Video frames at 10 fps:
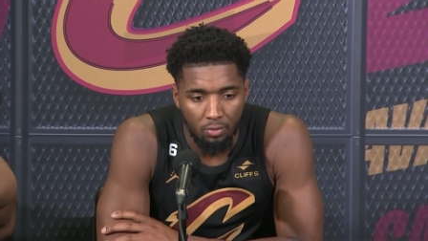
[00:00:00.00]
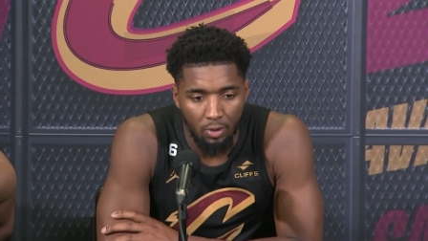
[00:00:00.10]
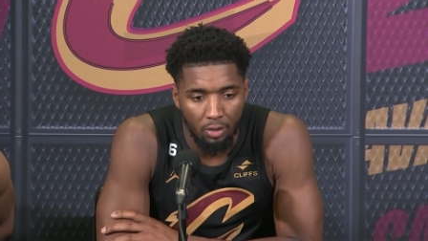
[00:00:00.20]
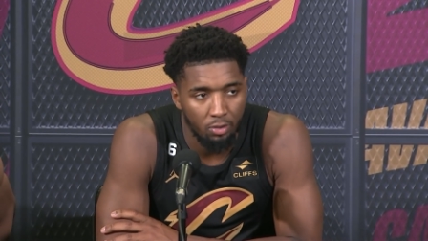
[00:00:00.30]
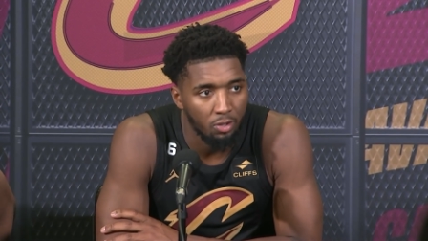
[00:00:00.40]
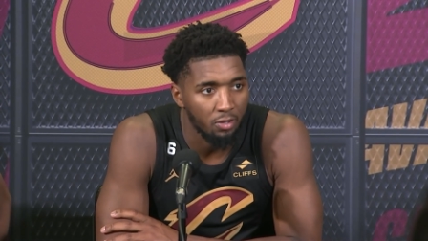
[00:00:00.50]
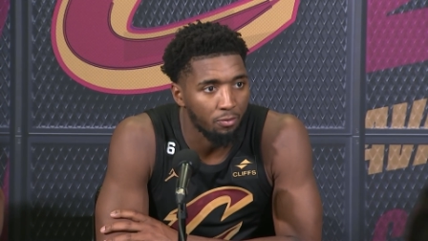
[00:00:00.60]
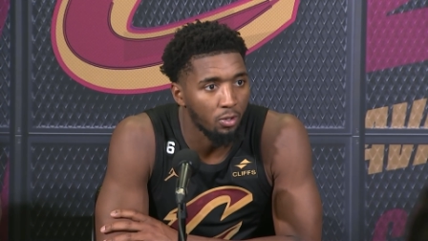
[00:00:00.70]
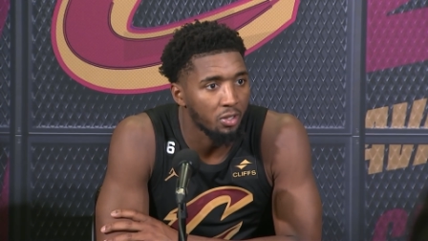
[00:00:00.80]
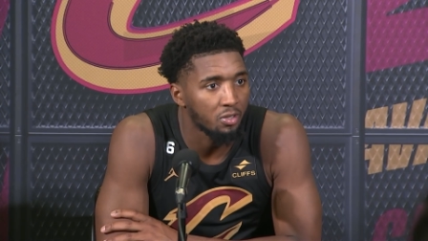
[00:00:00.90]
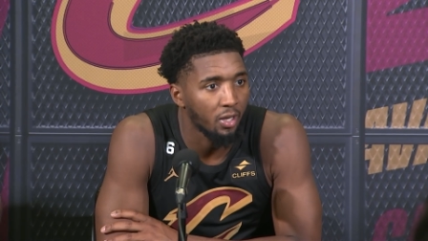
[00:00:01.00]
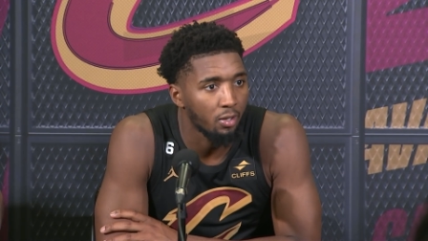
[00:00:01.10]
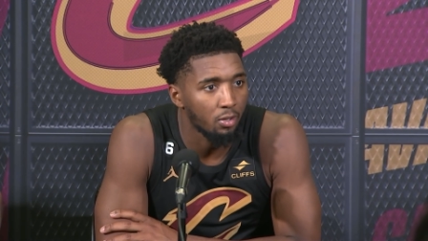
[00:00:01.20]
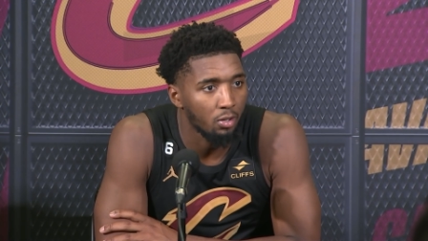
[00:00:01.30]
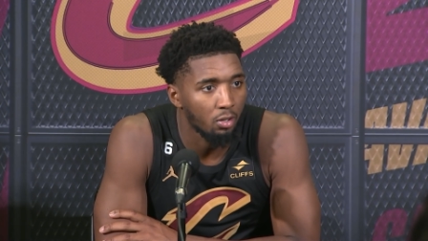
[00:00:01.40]
I don't know the full
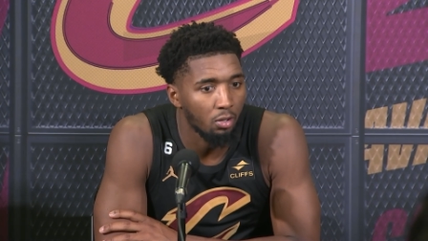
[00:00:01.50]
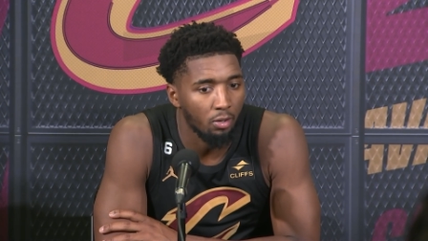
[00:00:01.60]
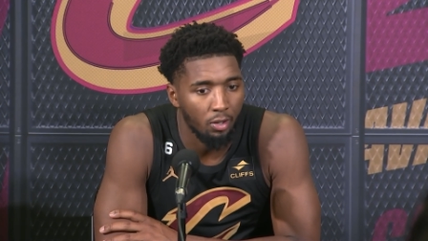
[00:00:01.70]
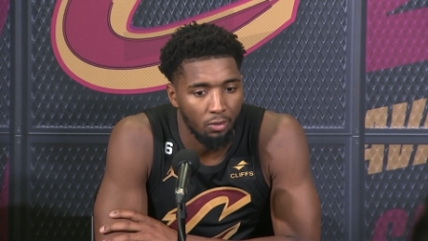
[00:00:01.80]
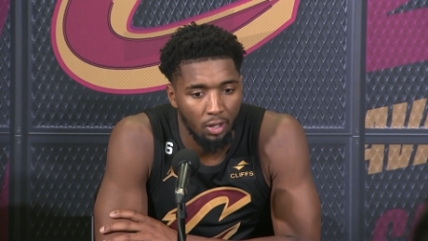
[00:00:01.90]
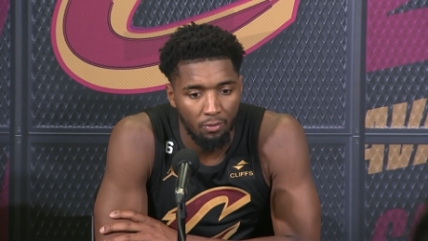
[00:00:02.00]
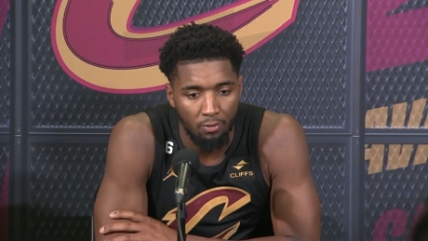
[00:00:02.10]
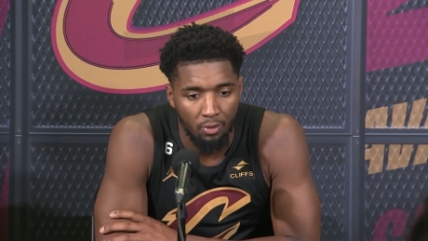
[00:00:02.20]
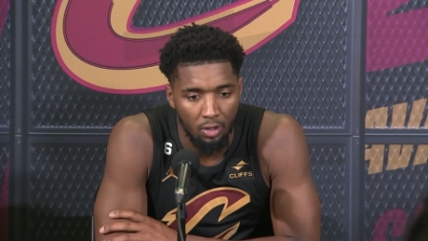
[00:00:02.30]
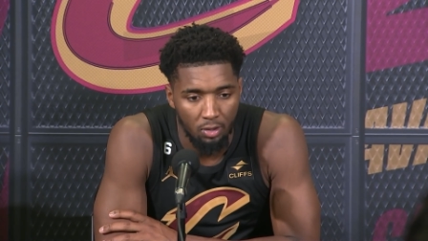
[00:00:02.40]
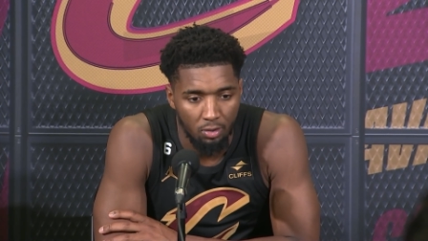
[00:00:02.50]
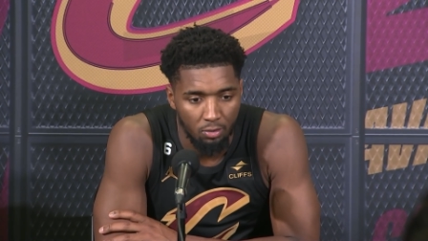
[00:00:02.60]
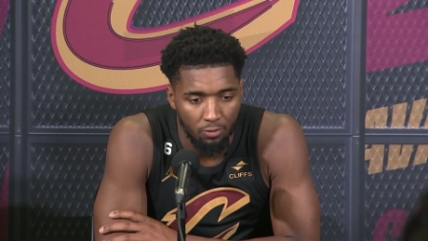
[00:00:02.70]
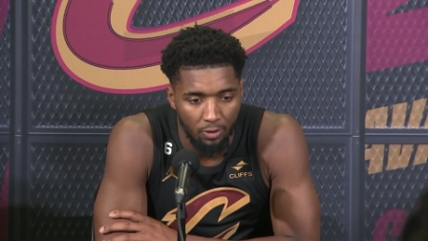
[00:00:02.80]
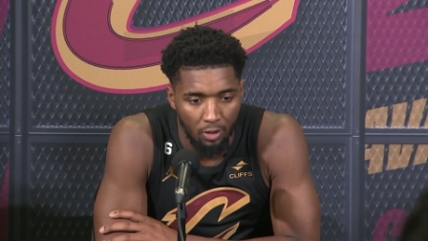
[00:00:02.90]
extent. You know, I don't have any
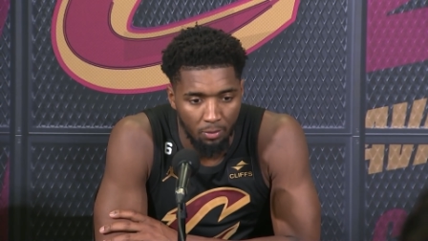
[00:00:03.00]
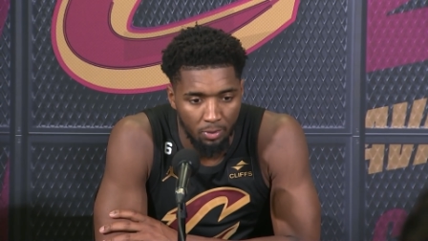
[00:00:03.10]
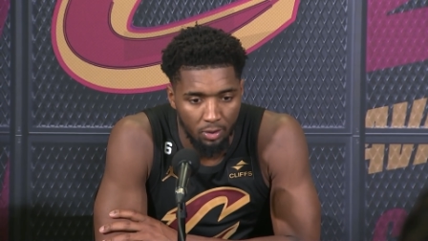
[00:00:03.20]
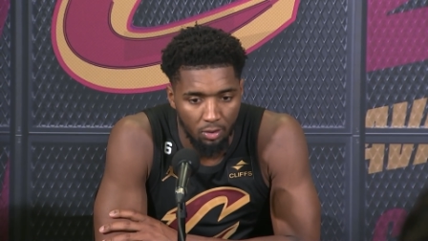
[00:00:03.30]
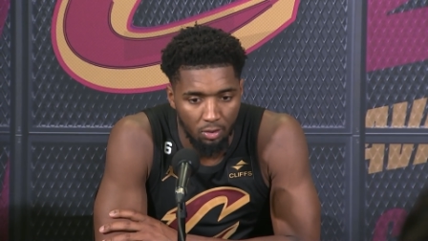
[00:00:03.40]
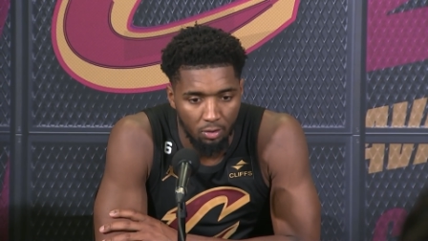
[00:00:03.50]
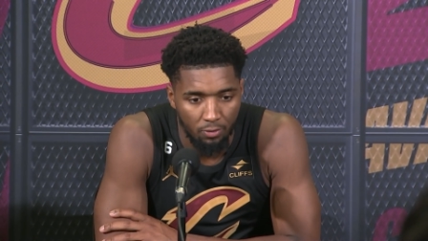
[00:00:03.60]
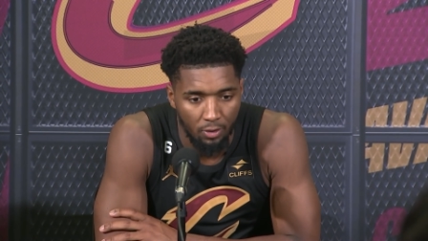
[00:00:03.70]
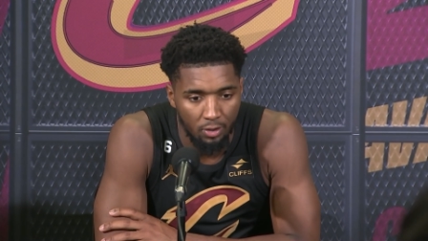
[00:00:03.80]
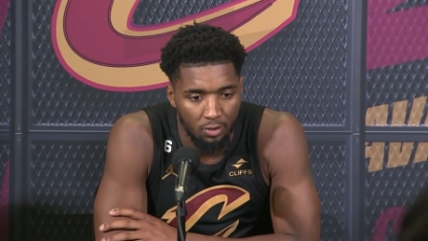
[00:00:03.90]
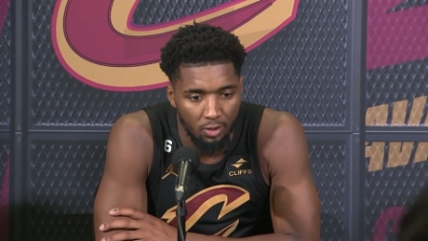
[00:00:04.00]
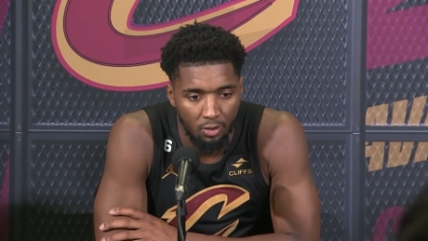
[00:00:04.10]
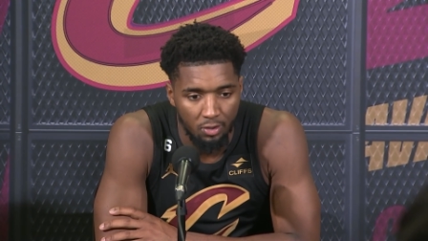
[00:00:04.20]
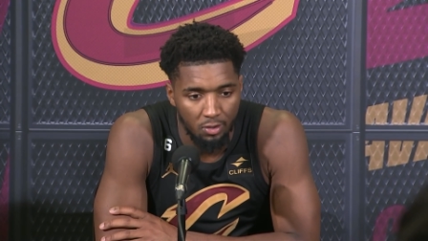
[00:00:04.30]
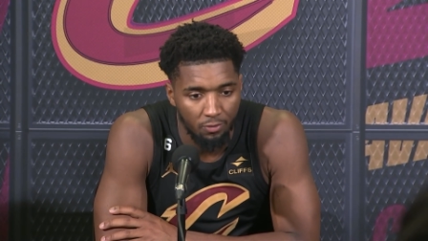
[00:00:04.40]
news for y'all, but you know, as far as he
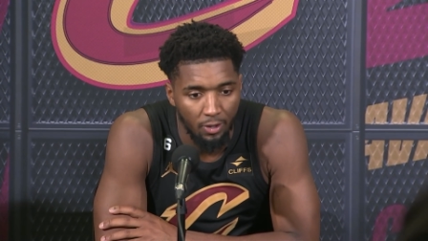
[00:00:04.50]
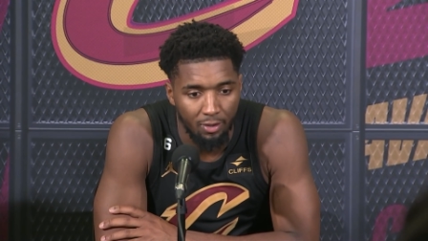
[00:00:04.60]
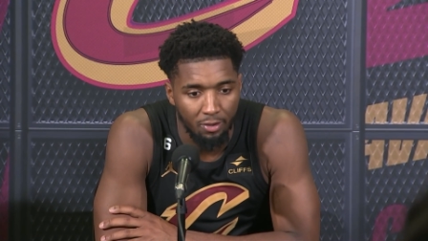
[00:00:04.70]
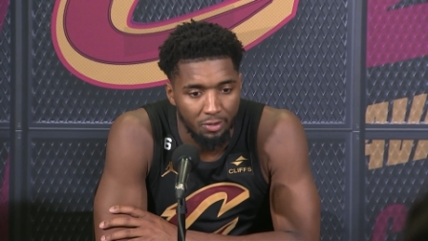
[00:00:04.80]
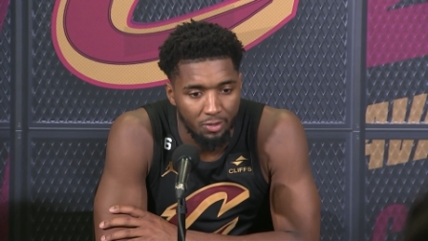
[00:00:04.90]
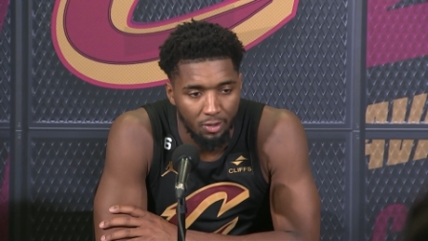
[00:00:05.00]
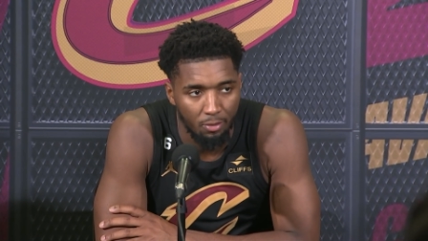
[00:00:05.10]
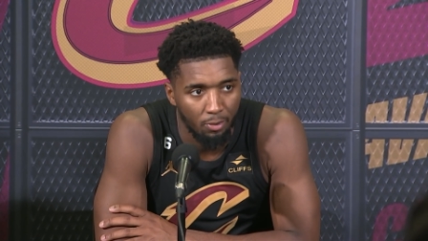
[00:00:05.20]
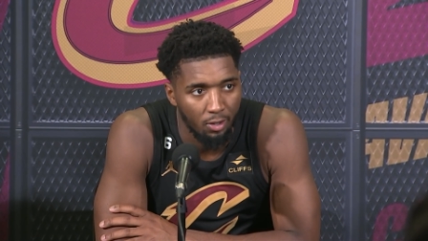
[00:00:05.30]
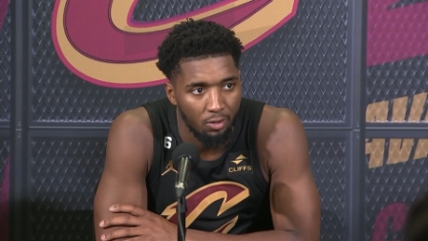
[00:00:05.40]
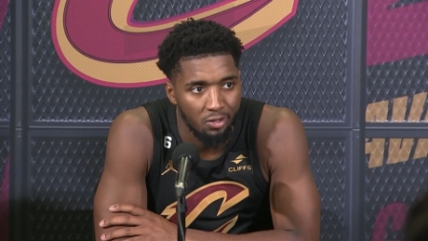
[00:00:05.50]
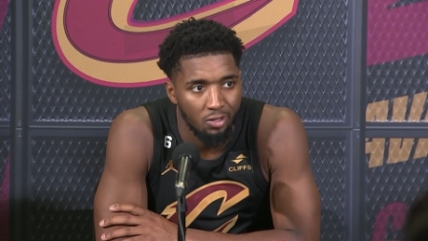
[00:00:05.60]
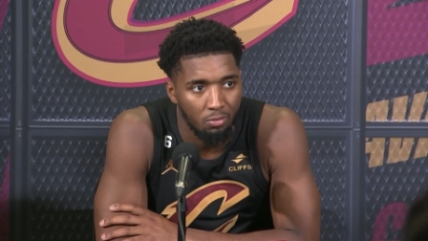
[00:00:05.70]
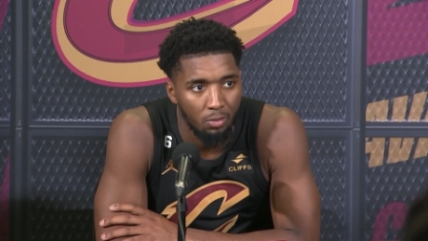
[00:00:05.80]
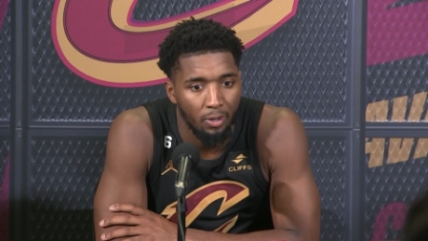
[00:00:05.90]
goes, he's a fighter, he's a competitor,
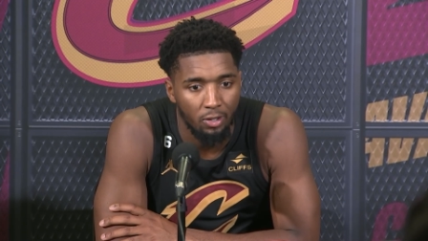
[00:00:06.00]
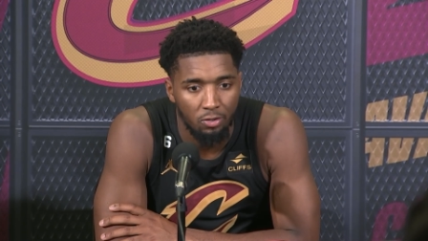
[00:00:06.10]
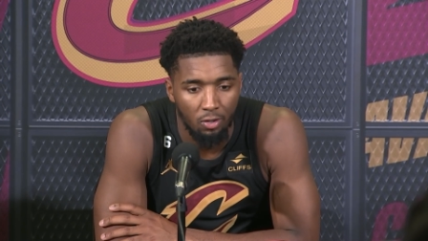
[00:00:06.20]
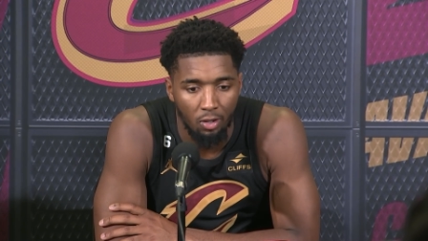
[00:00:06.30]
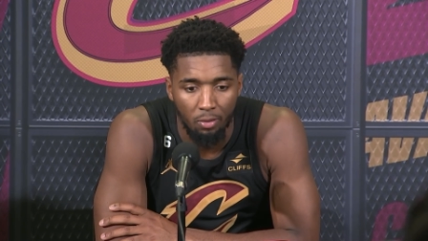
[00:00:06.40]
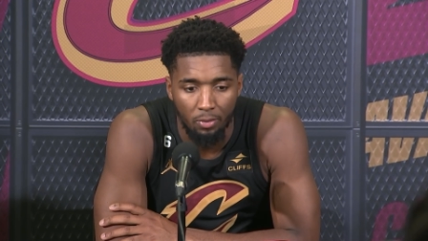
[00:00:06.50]
he's gonna be back strong.